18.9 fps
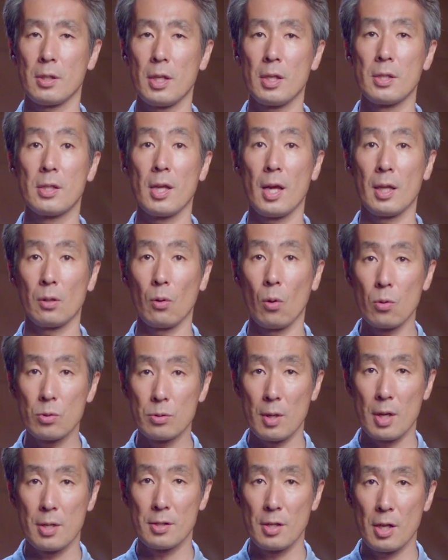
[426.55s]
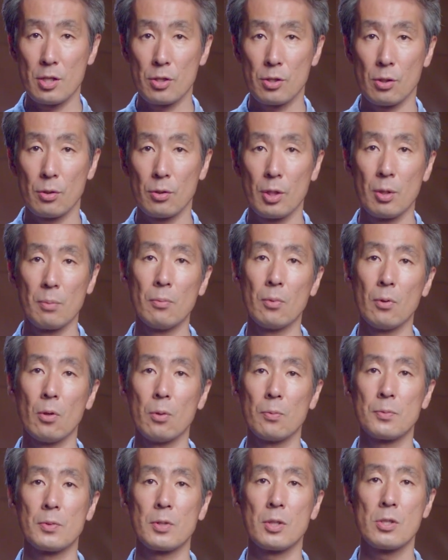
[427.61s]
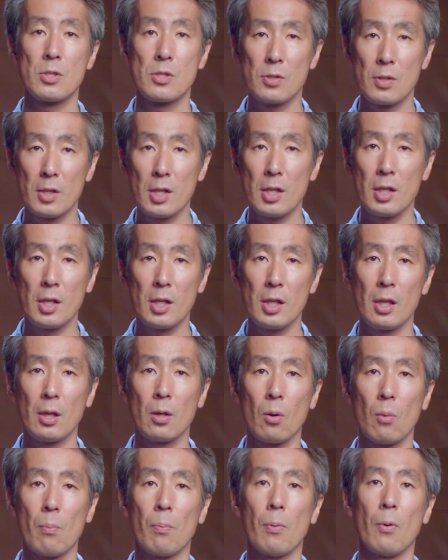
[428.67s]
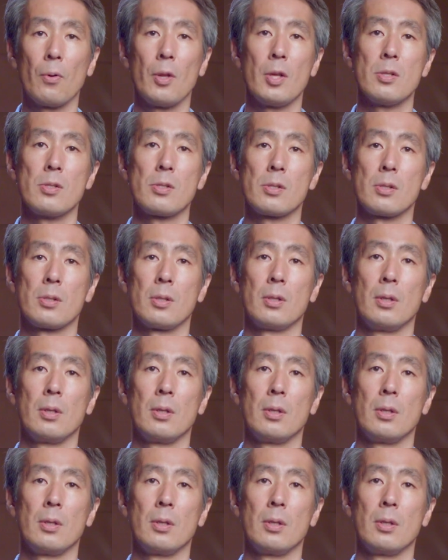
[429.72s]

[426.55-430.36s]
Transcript: is that authorization involves three key components.